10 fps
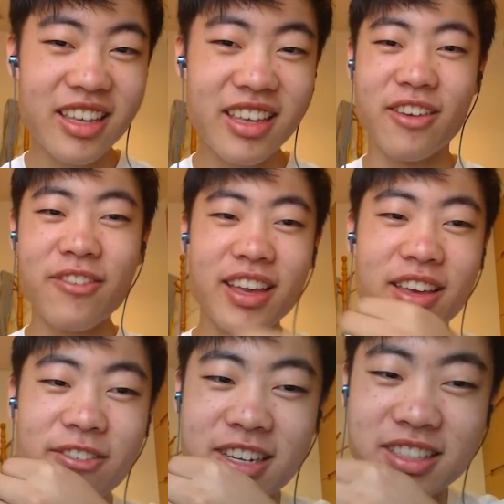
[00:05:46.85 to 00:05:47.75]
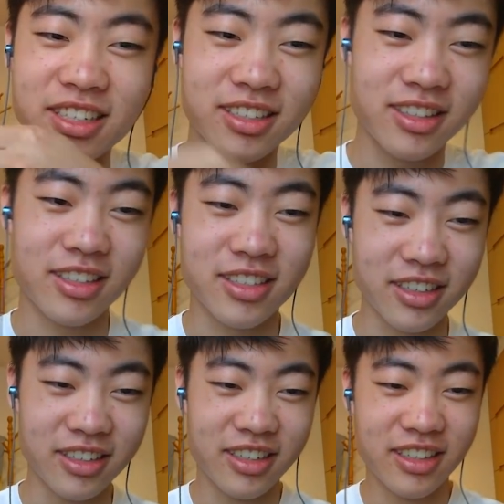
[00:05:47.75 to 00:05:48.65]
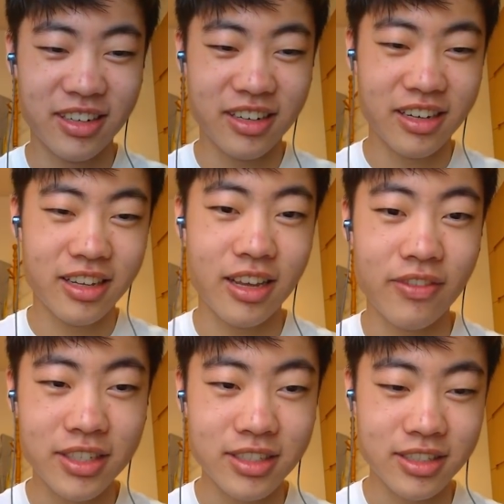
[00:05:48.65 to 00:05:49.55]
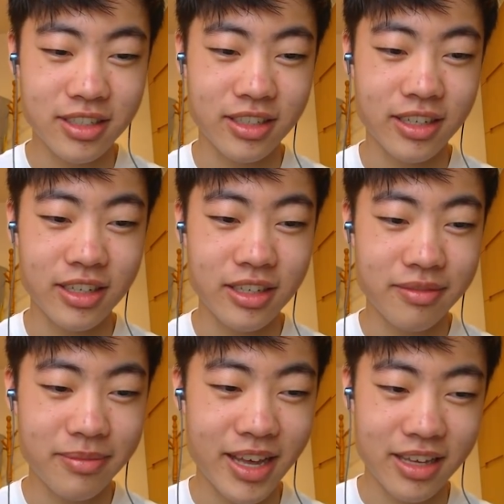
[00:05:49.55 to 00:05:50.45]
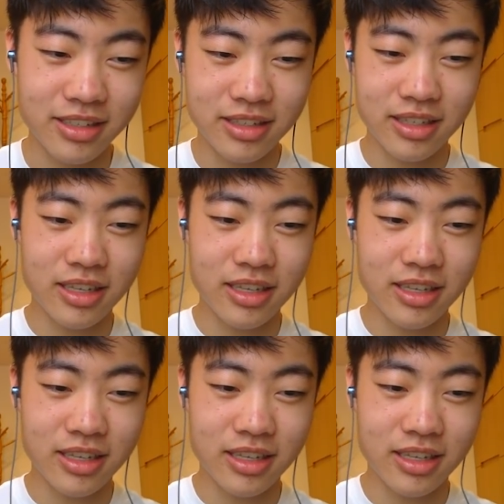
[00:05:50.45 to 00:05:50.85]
If I if this doesn't if this doesn't like pass.